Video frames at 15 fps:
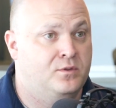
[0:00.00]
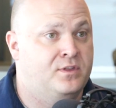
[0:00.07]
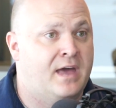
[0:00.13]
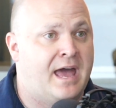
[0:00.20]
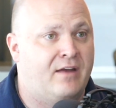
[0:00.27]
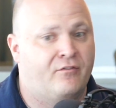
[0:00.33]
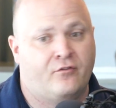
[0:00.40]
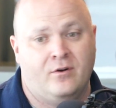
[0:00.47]
with
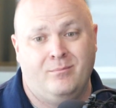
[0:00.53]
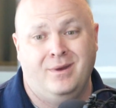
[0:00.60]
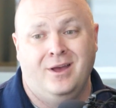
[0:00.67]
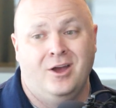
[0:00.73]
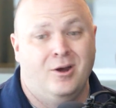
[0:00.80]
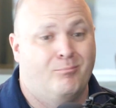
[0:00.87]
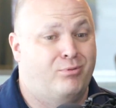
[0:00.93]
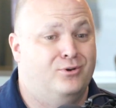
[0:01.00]
that, from
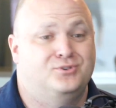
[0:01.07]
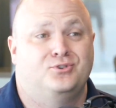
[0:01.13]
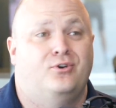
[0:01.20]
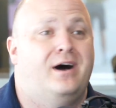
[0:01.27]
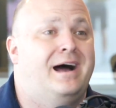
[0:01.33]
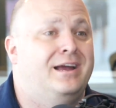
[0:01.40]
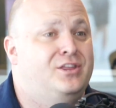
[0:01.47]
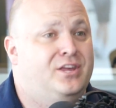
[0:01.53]

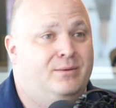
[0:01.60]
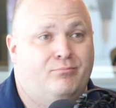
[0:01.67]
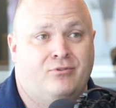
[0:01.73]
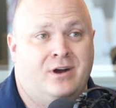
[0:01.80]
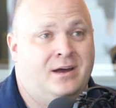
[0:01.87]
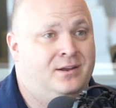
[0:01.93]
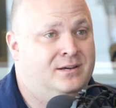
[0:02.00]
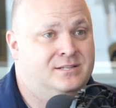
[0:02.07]
personal hygiene
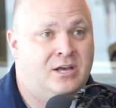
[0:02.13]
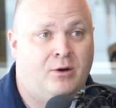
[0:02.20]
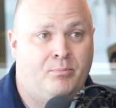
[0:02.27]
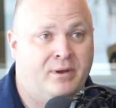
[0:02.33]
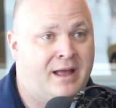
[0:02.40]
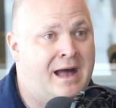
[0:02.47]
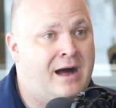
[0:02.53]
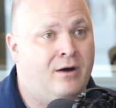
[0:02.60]
products,
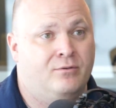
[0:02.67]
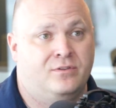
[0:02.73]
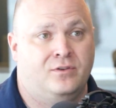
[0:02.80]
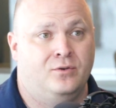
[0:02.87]
helping out,